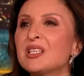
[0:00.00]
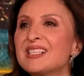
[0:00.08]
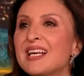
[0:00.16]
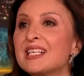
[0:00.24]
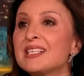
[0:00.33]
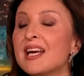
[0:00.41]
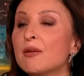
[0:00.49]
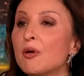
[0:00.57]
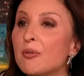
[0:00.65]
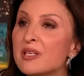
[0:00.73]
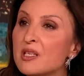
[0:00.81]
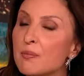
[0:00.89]
Why was there
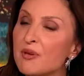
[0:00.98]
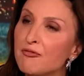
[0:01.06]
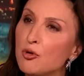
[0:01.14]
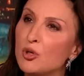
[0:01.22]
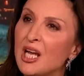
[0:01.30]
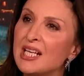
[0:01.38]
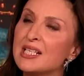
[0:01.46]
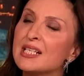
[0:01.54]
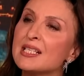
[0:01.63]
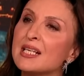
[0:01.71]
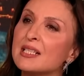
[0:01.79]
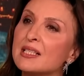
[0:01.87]
terrorism before
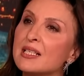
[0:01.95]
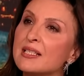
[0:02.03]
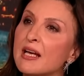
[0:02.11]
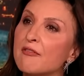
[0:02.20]
1967?